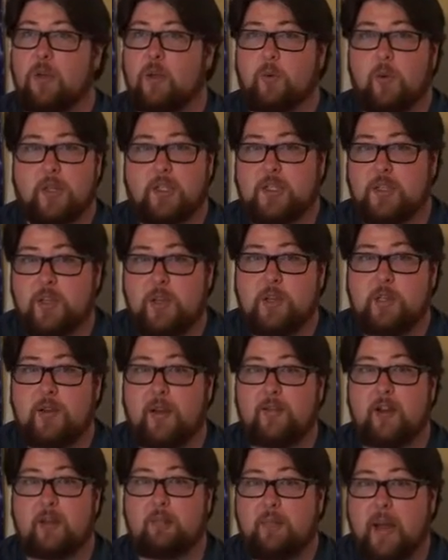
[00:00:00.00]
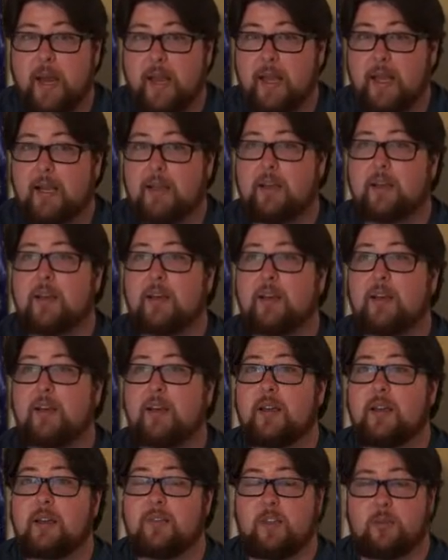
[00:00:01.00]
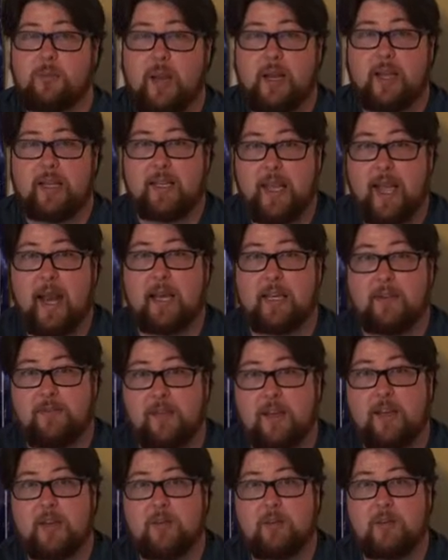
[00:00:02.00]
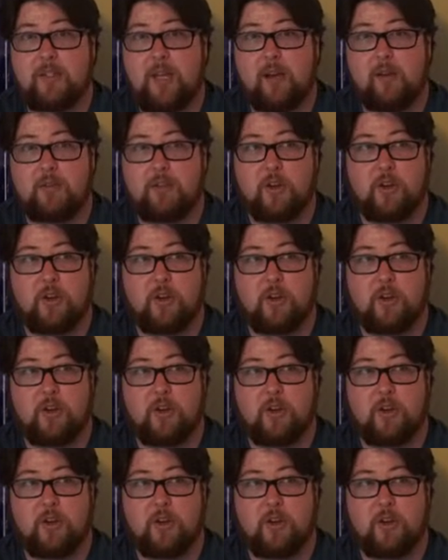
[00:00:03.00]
What's the use of having a medic if the medic can't defend themselves?